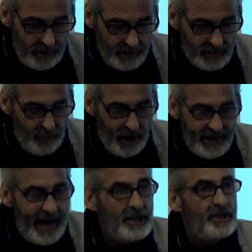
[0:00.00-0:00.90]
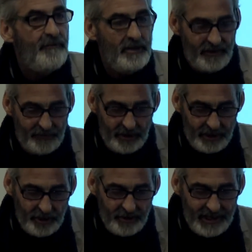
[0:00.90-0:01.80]
Despite an age difference of
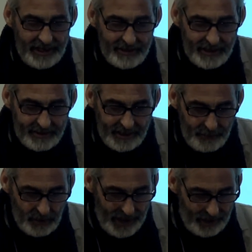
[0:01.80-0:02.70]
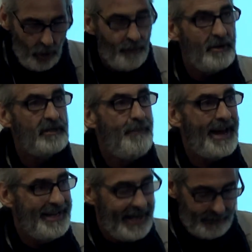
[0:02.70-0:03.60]
32 years, there seemed to be an almost
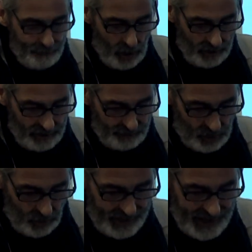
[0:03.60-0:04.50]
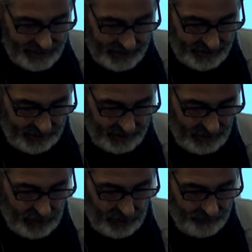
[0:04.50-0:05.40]
magnetic bond between Essex and
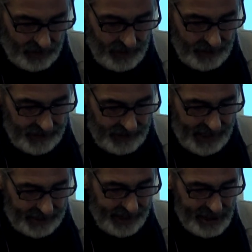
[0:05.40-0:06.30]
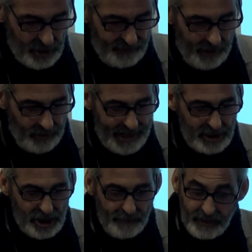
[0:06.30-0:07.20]
Elizabeth. The exact nature of their
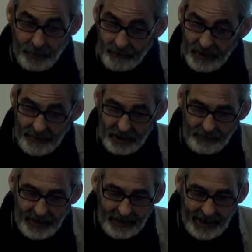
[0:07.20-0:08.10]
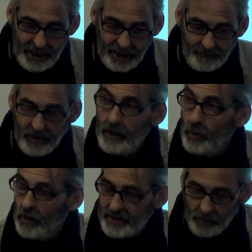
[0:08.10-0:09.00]
relationship has prompted much speculation.
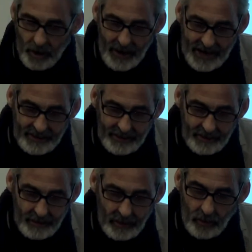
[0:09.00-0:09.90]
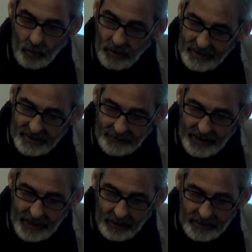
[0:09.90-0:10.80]
Was it romantic, or was it
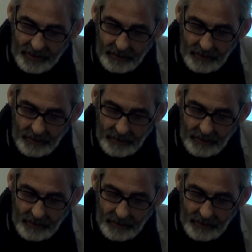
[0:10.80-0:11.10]
something else?